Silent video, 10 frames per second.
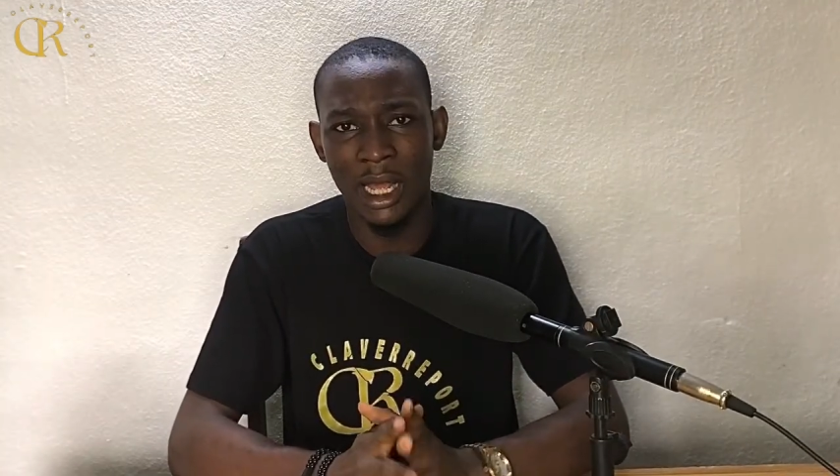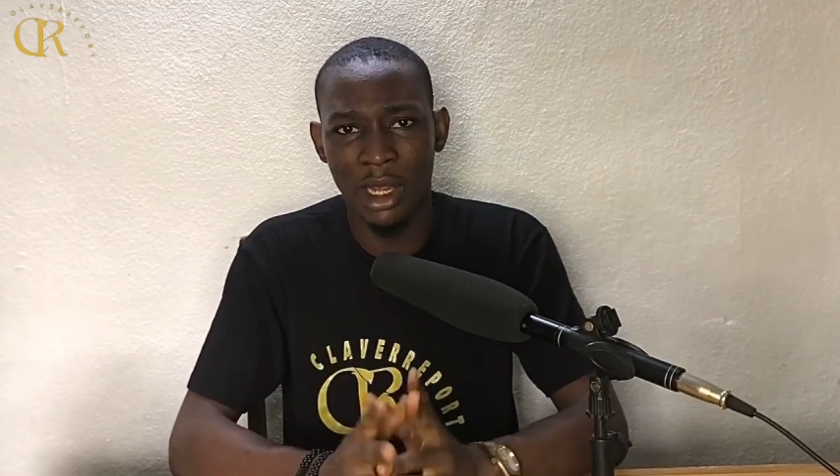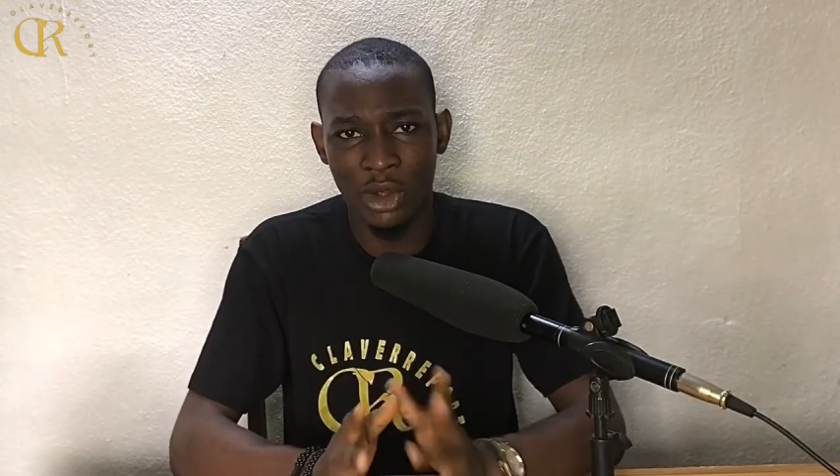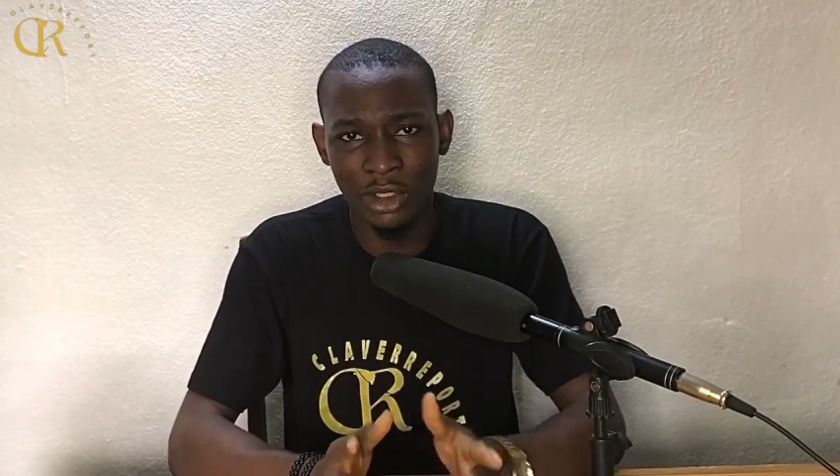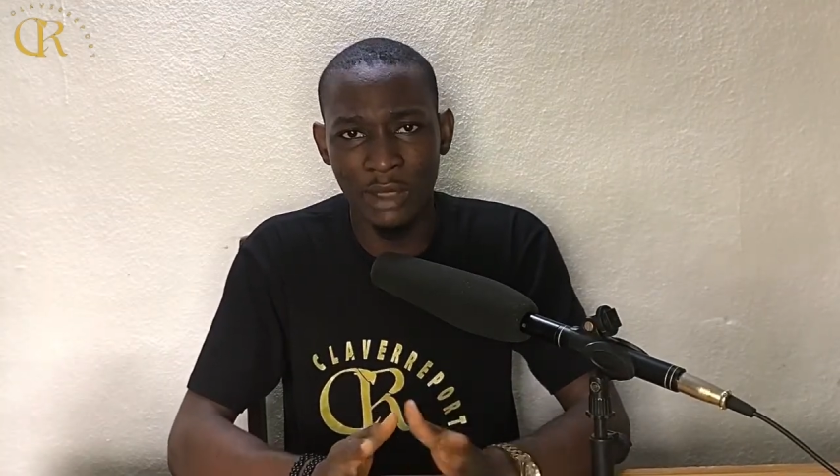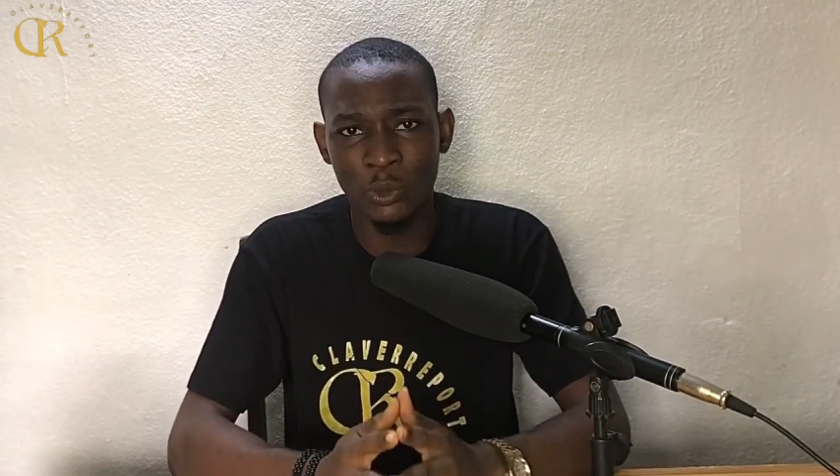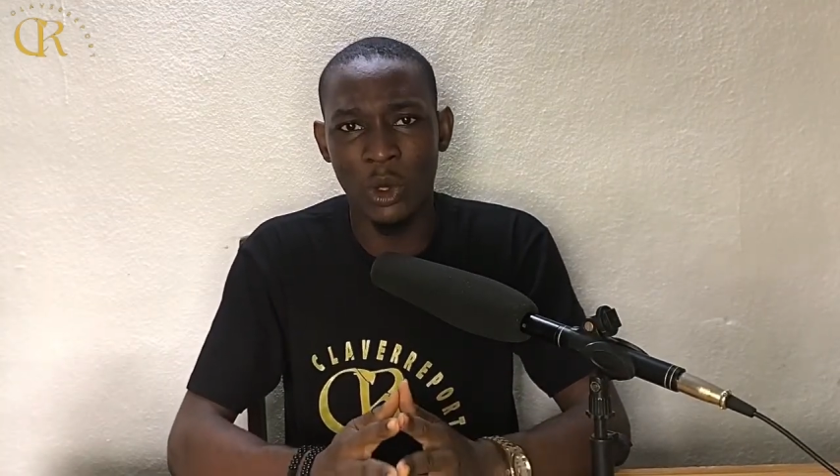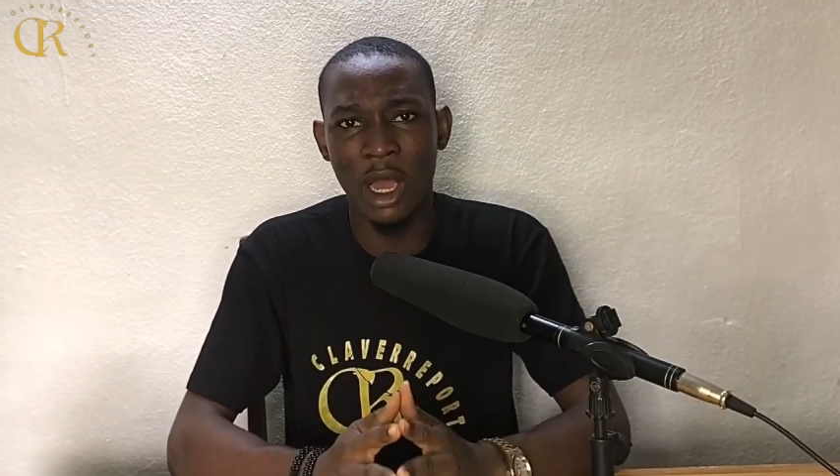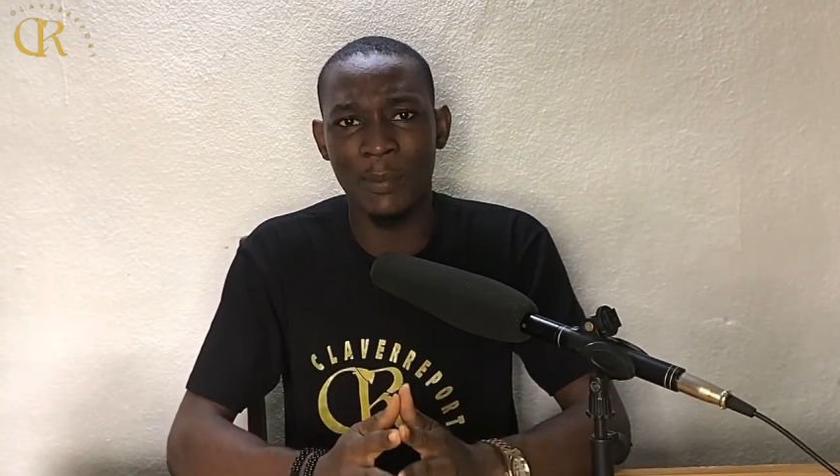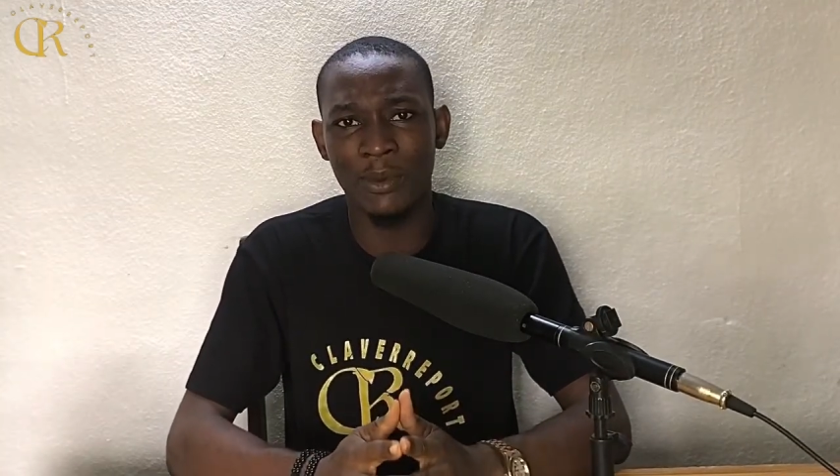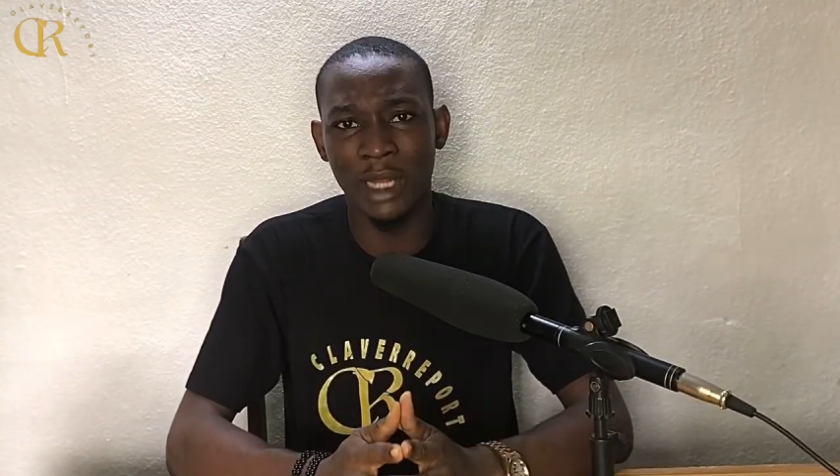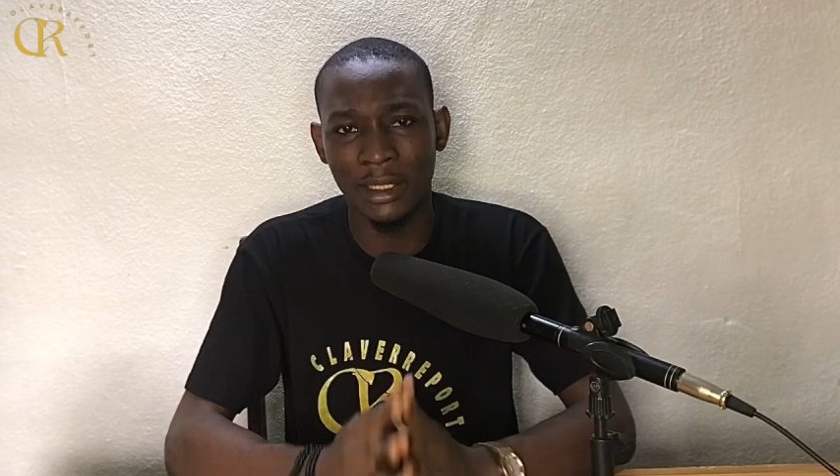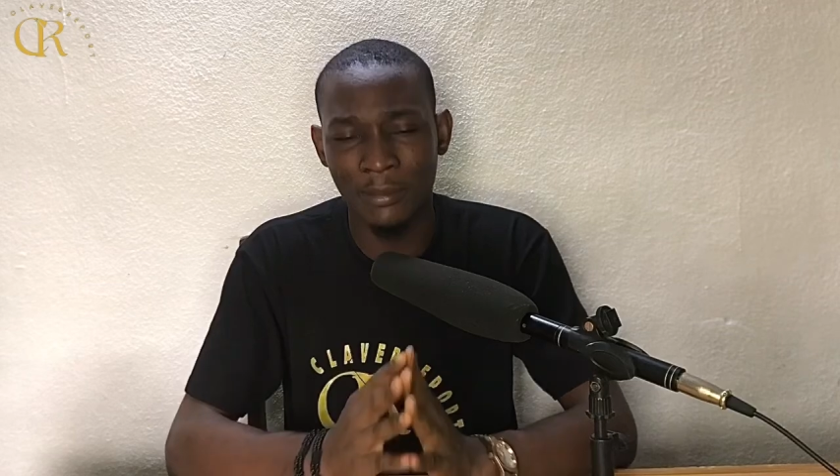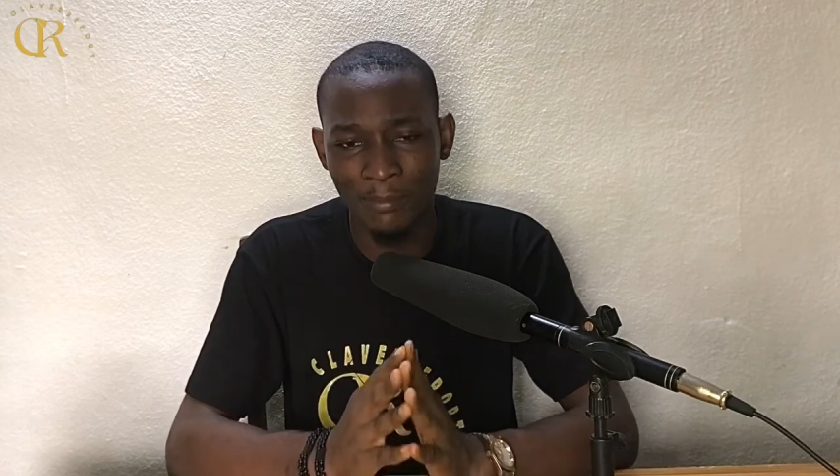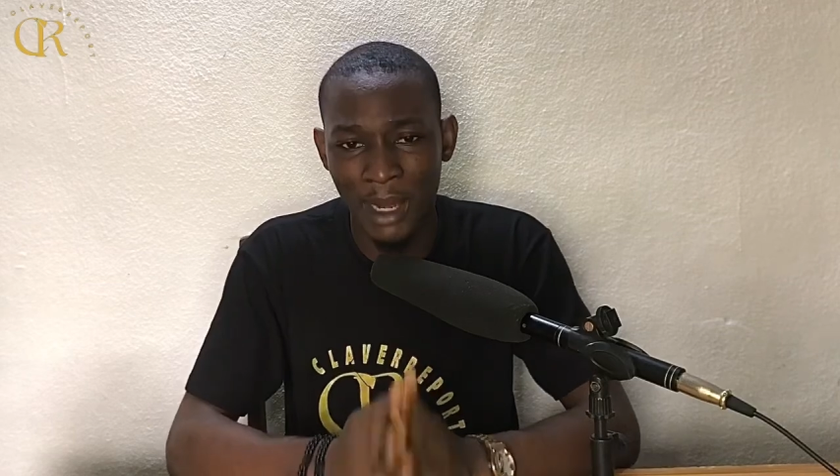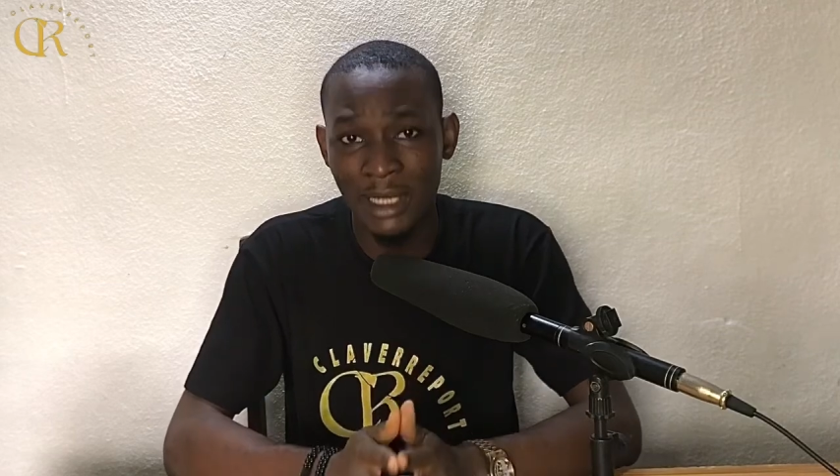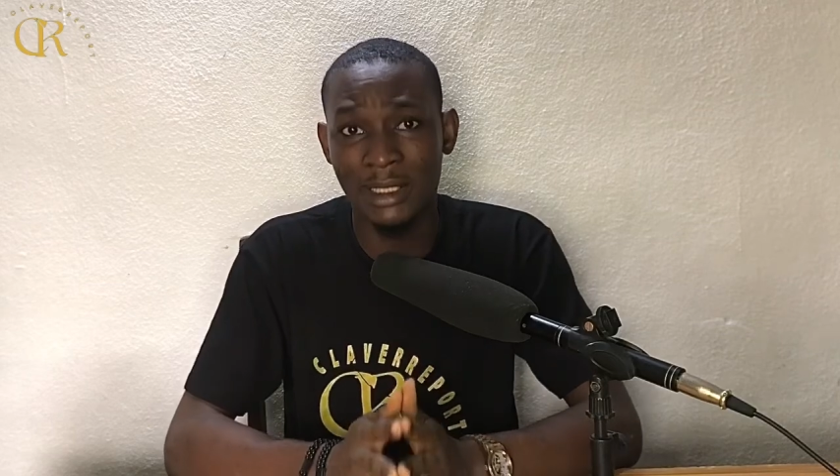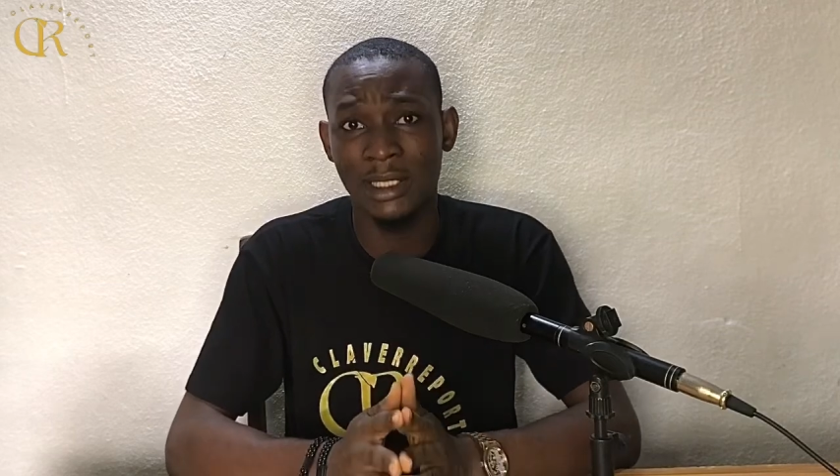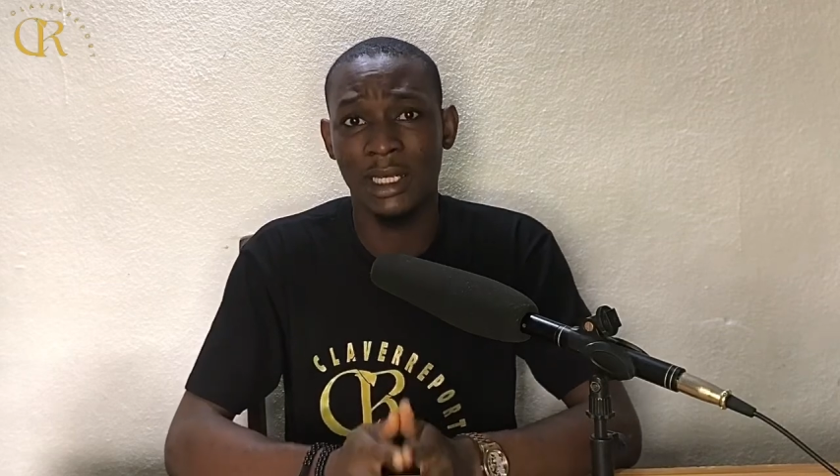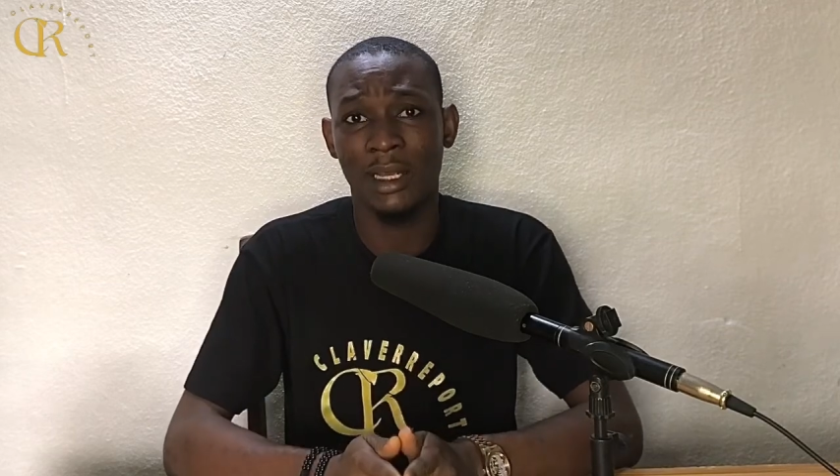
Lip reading: condemned what happened and banned